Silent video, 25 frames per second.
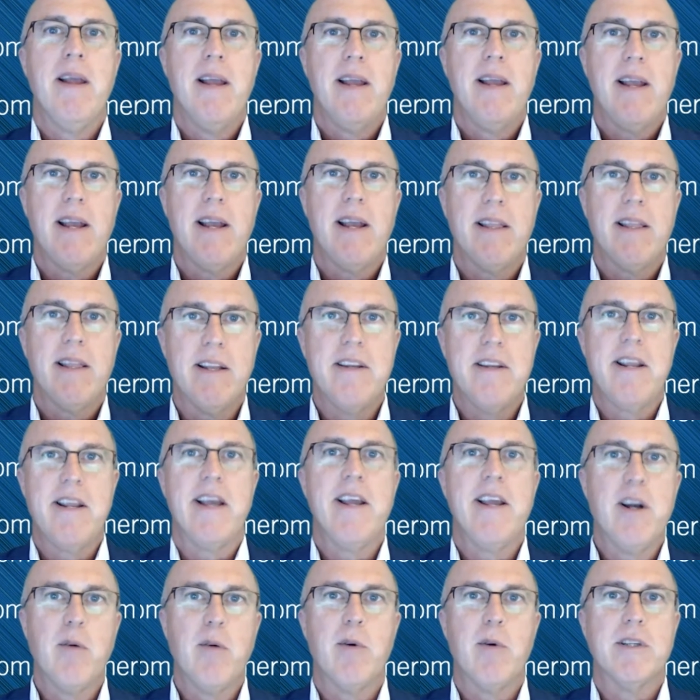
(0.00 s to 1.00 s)
And the
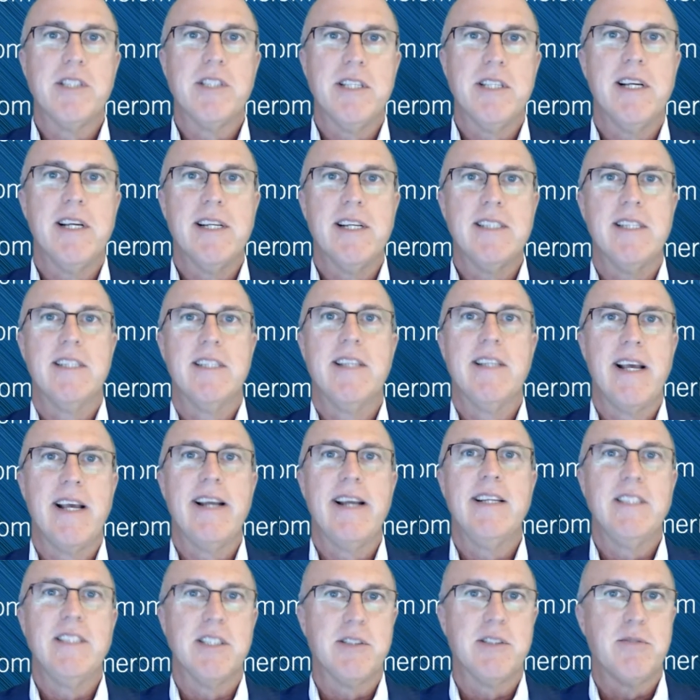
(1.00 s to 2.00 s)
data we're seeing
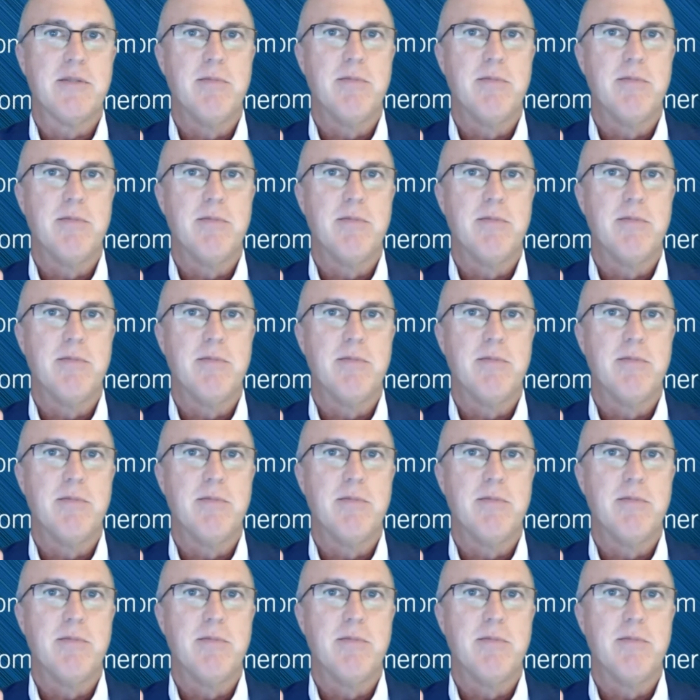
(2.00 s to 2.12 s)
today just